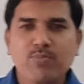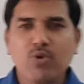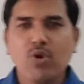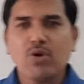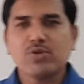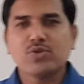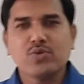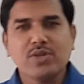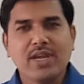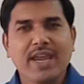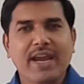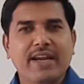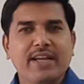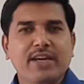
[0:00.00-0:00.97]
belongs to the
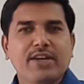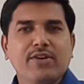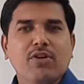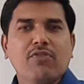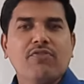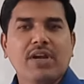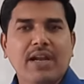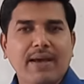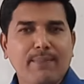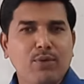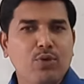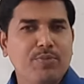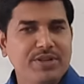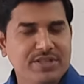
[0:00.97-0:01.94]
category of
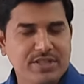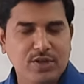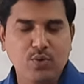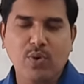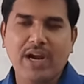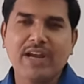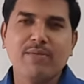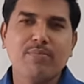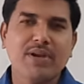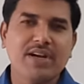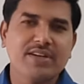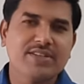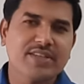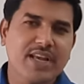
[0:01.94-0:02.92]
WBC, white
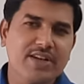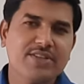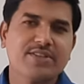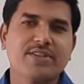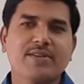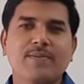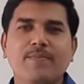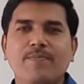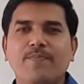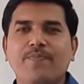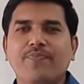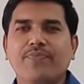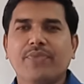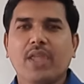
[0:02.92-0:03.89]
blood cells,
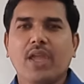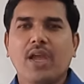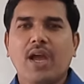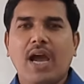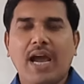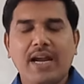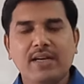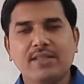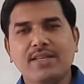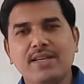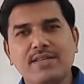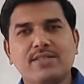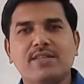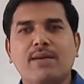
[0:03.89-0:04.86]
and
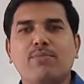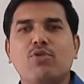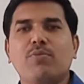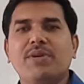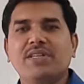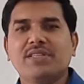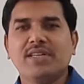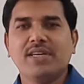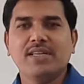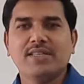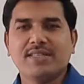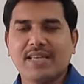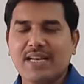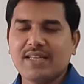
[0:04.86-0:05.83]
these WBC
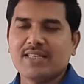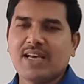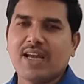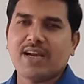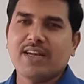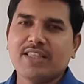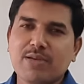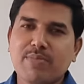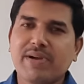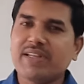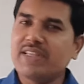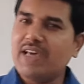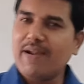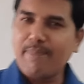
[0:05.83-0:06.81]
cells are nothing but
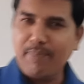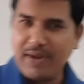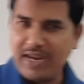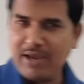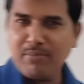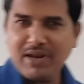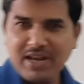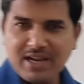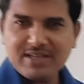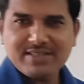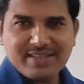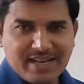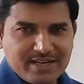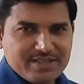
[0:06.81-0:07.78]
they are PMNL
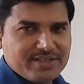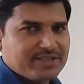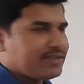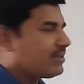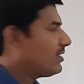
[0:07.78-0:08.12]
cells.